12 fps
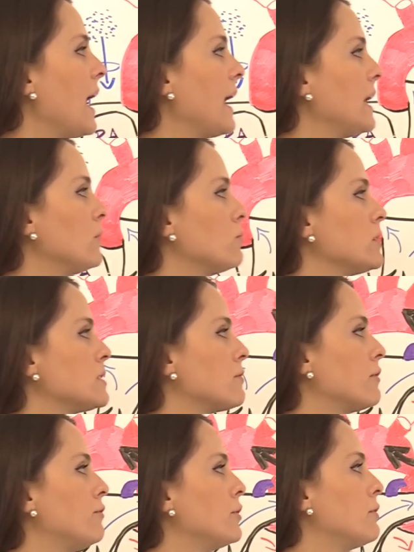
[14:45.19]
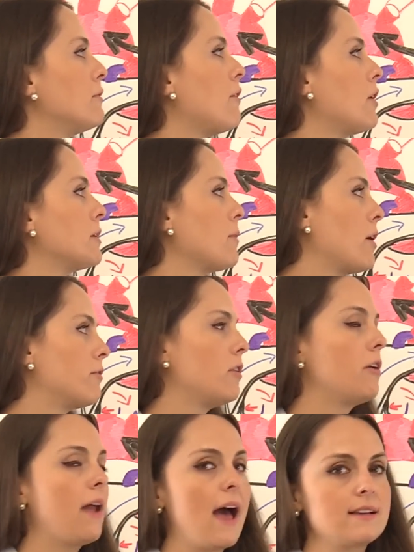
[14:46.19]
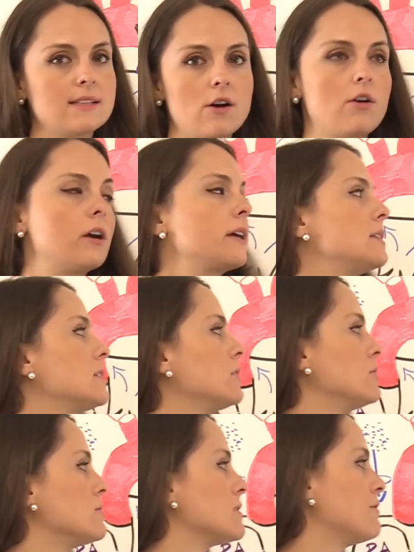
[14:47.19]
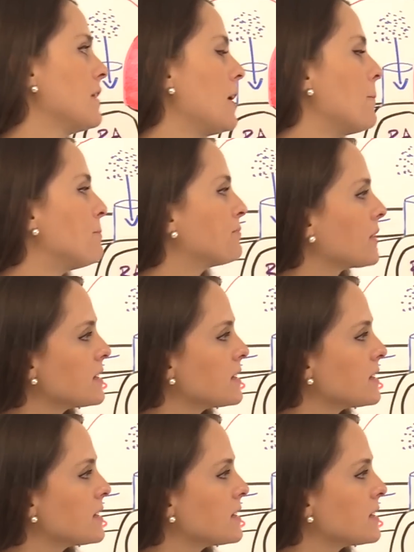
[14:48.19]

And risk for fluid volume overload as that heart continues to fail.